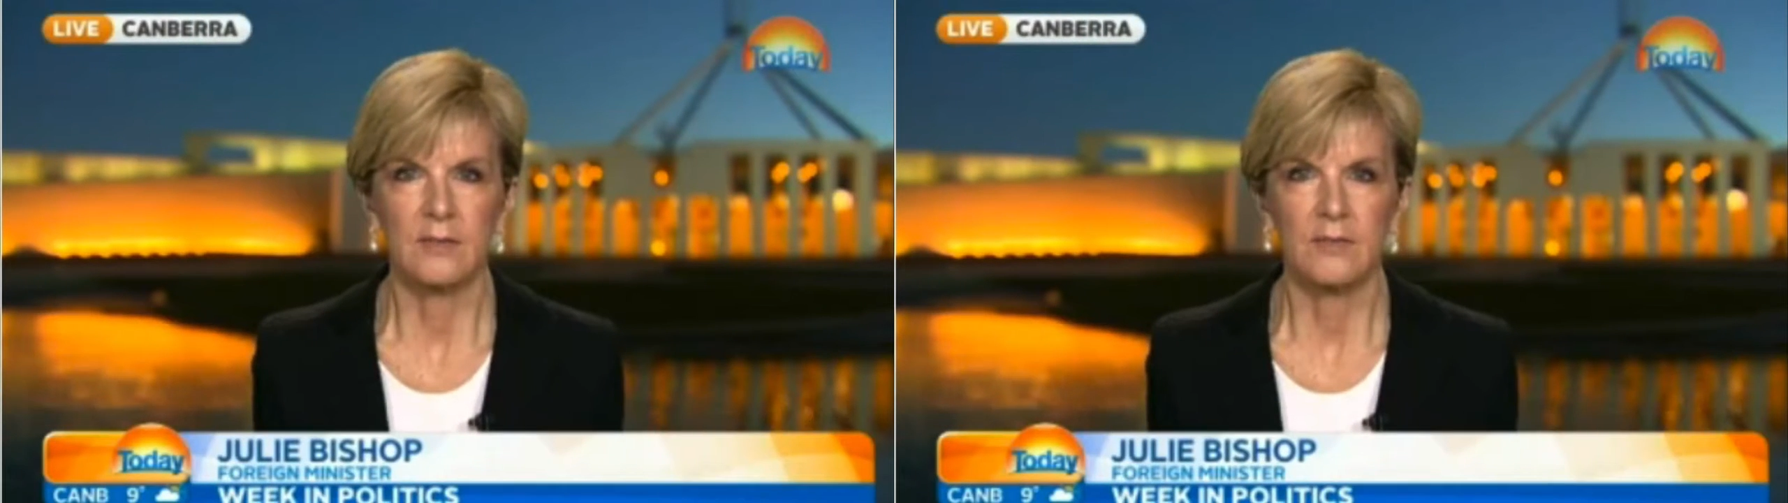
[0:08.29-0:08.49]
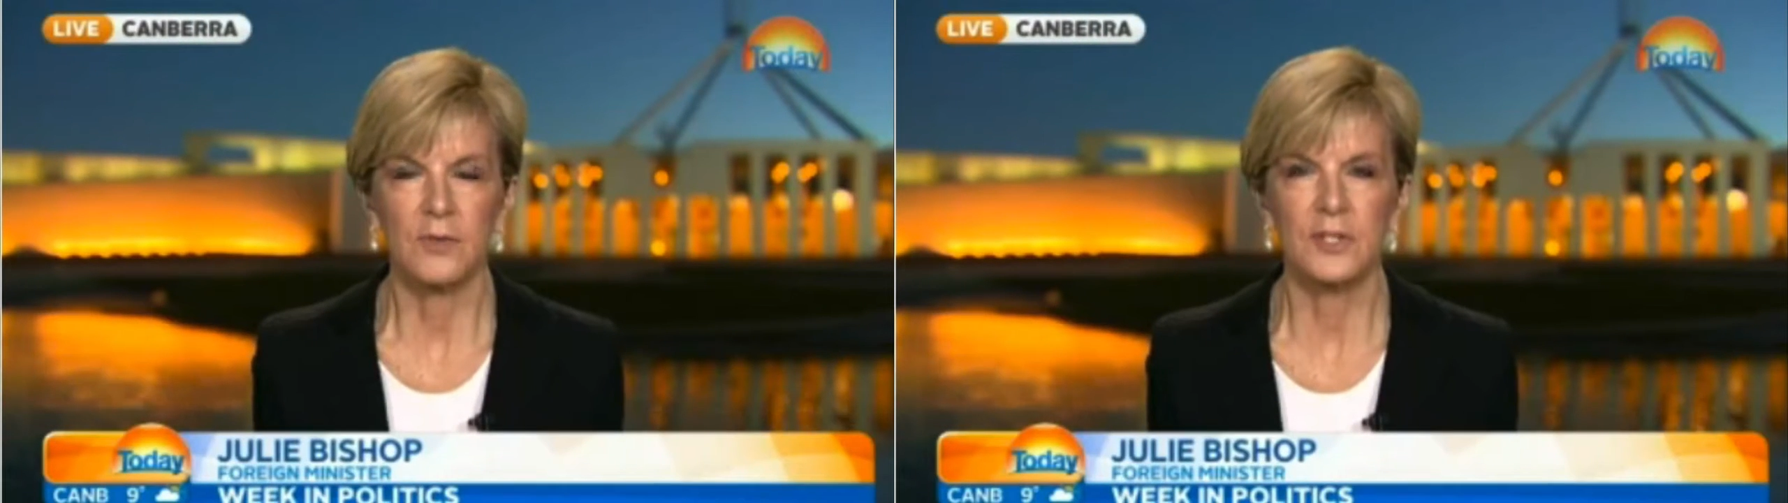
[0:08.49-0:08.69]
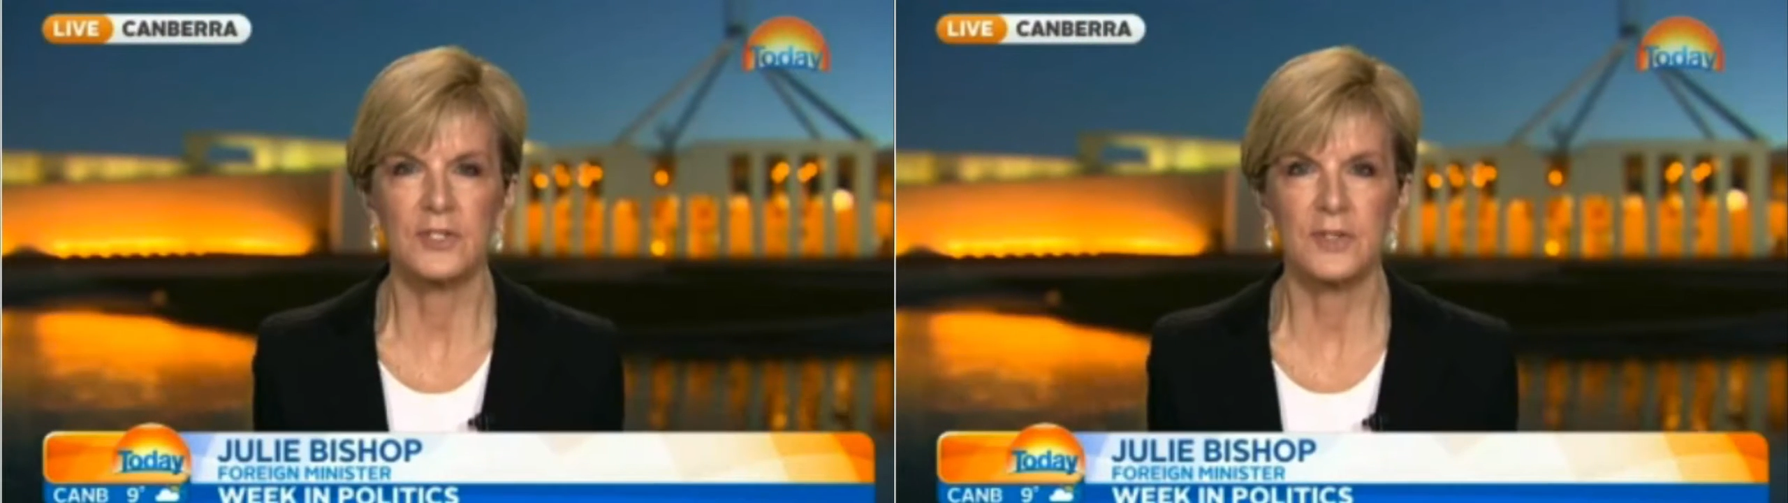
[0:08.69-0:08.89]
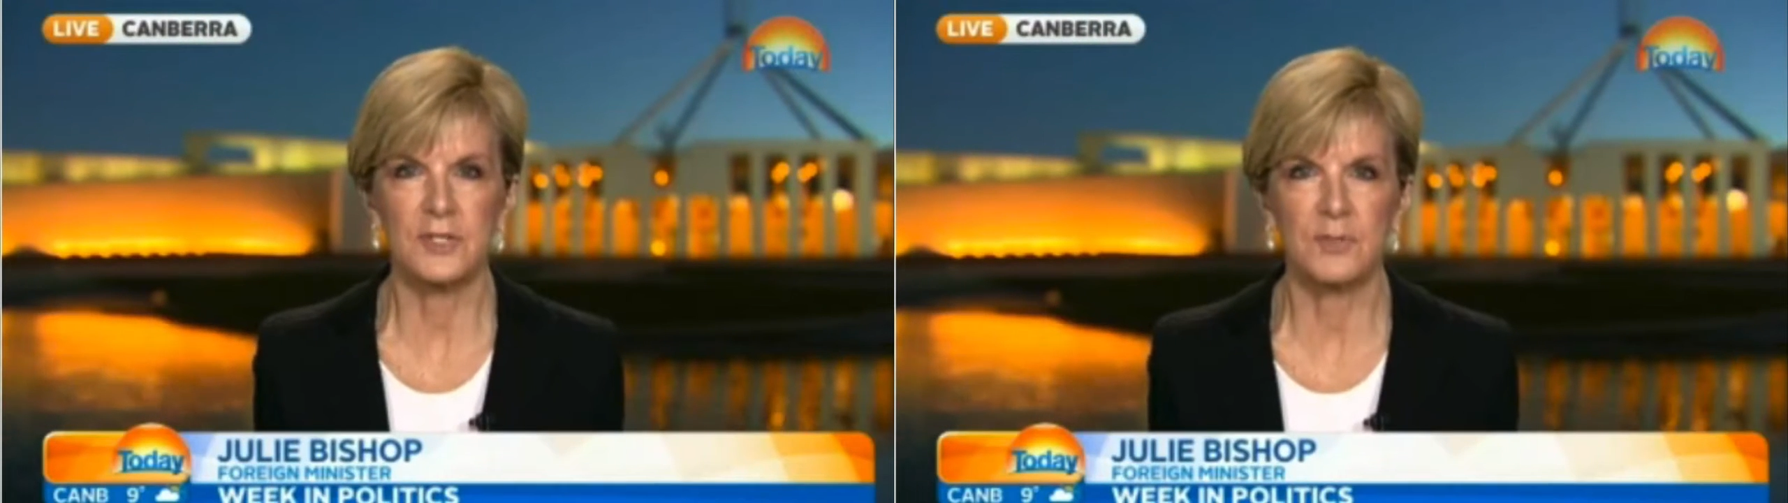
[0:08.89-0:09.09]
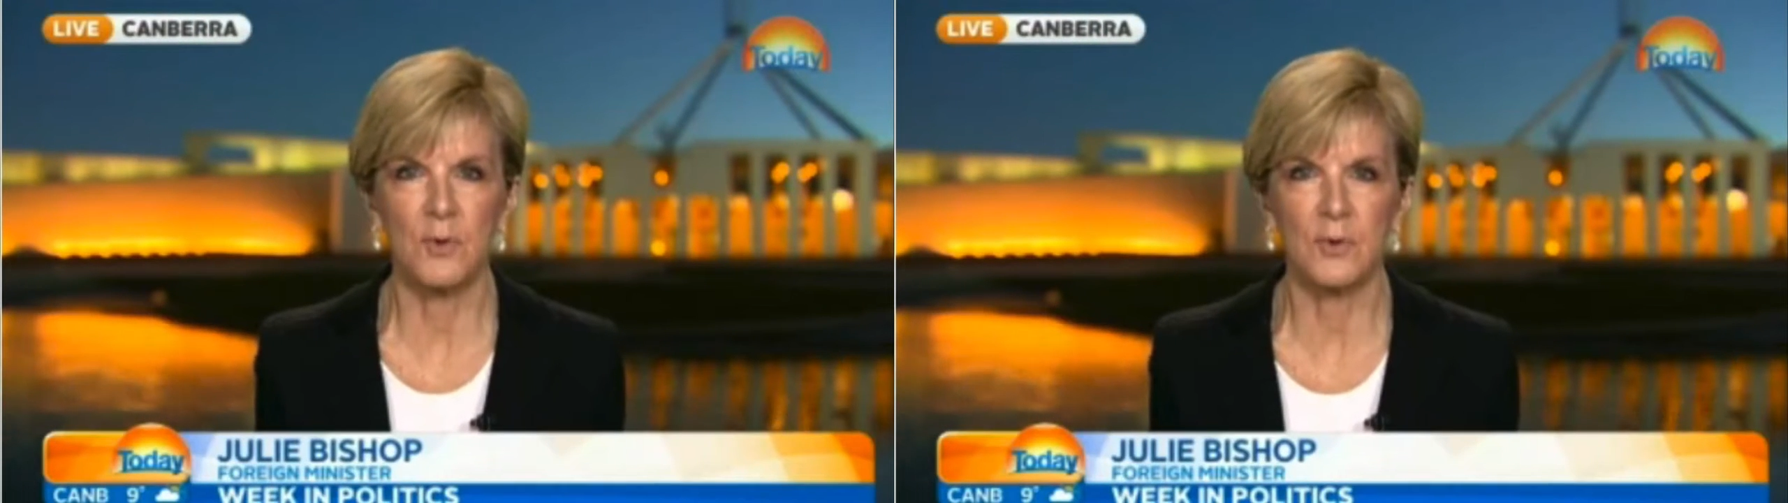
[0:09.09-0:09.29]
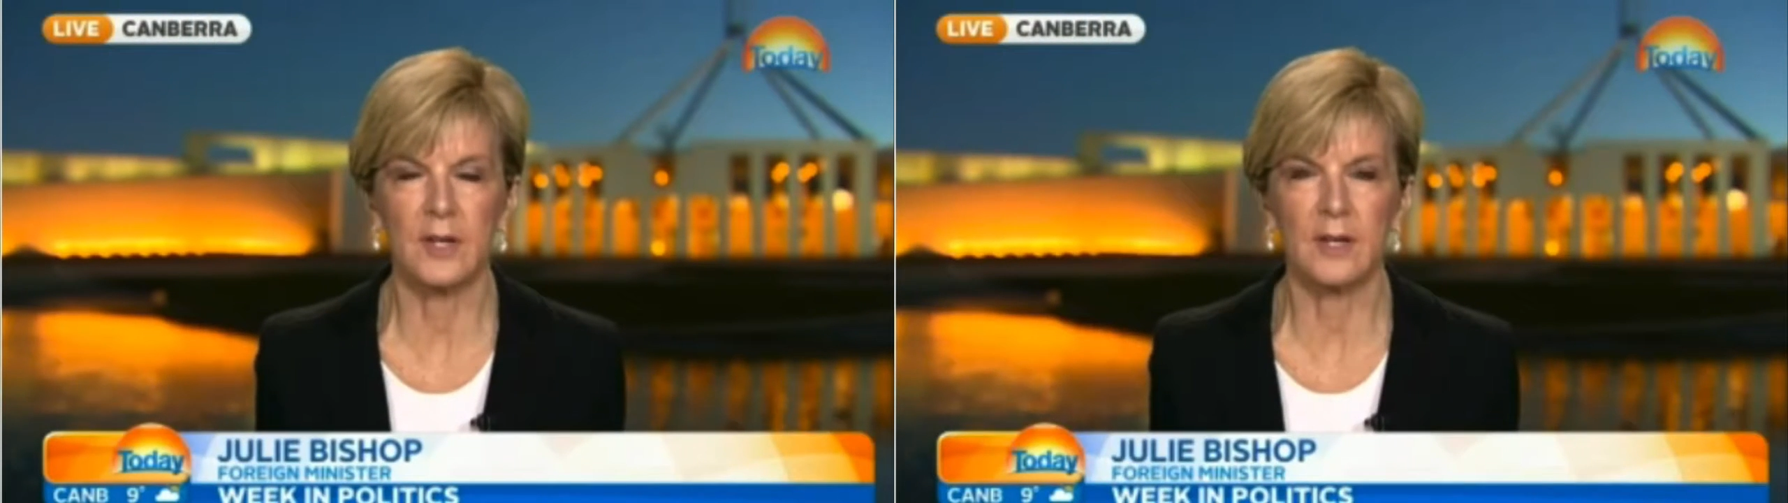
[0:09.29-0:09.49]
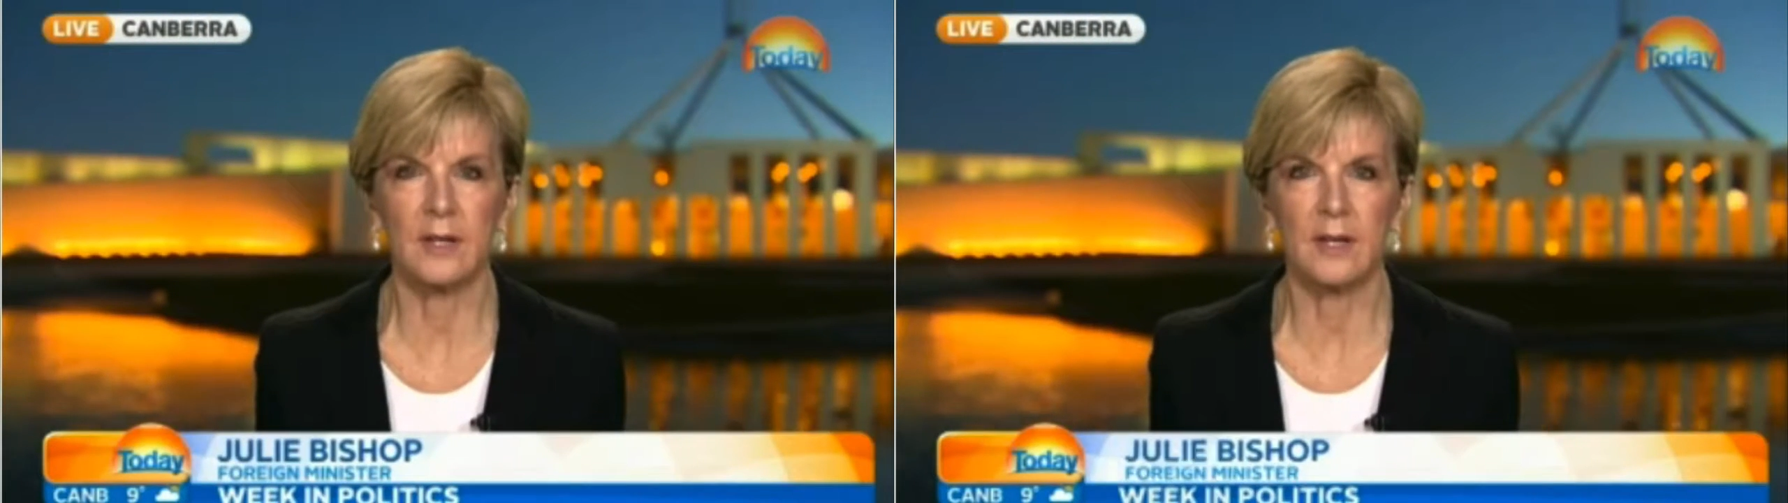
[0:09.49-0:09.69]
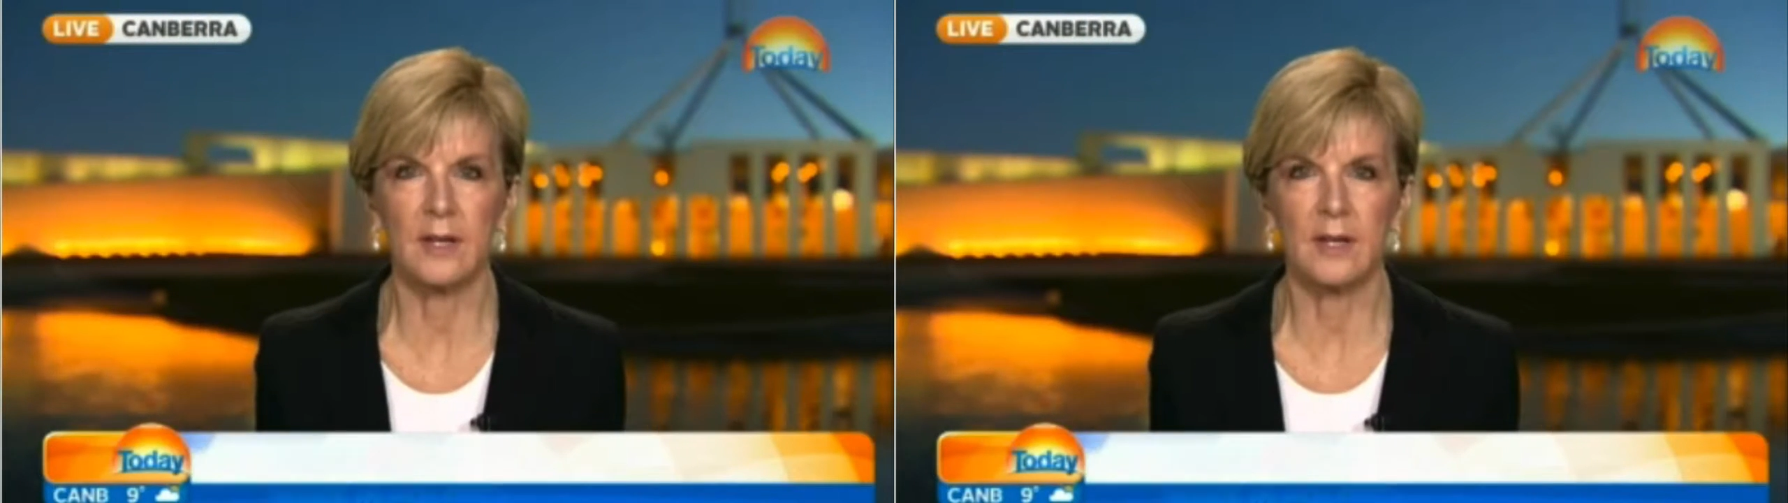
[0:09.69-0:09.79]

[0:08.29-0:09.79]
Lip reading: footage this morning.